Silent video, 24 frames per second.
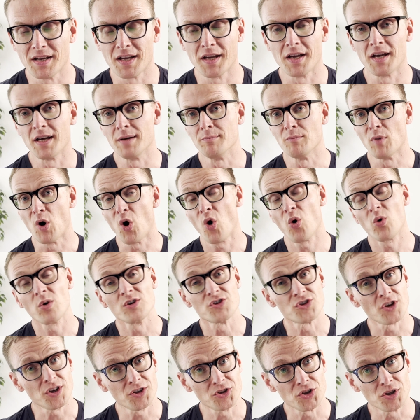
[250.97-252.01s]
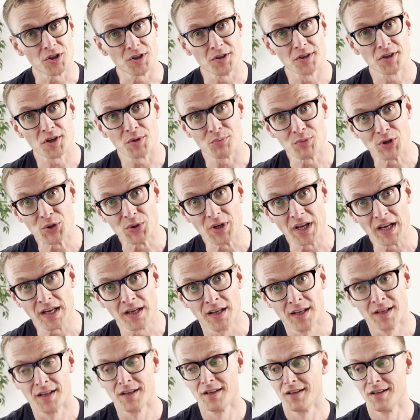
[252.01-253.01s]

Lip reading: Horizontal computing.